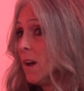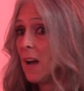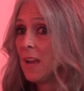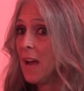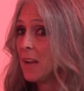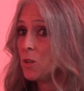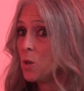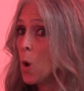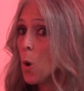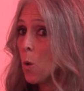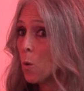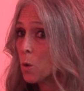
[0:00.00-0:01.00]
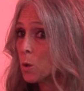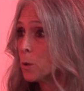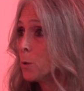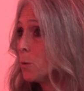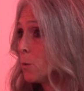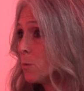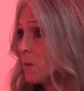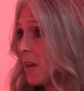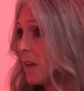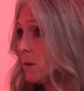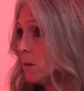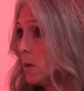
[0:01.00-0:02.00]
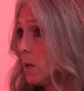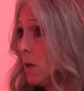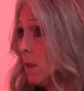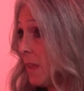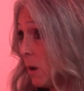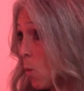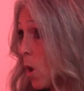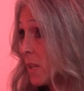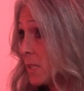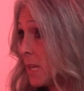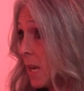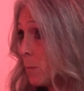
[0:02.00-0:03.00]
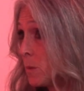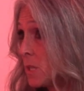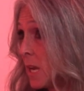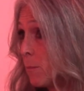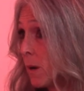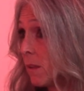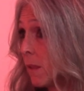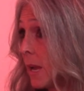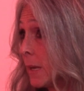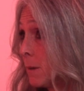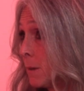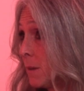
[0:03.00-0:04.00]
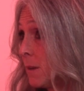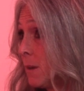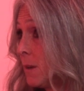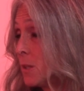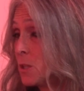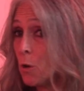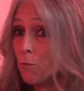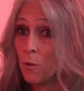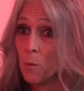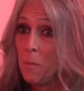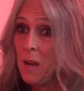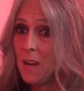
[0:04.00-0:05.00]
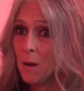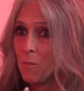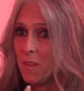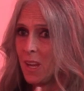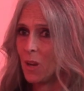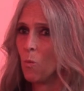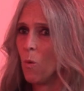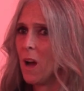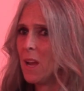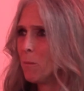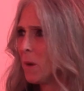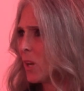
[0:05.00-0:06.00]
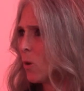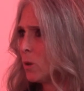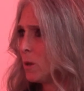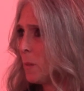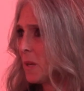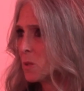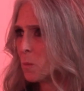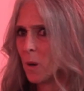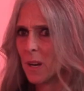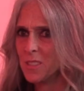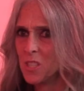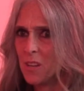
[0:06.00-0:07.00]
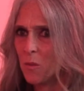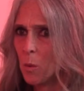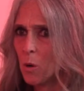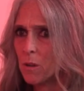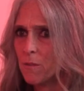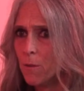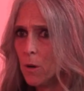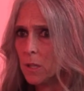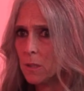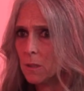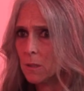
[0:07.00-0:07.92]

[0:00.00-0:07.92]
I had no clue that they wanted to amputate my leg. So for me, I'm thinking, why am I going to Pittsburgh? I just have a broken foot.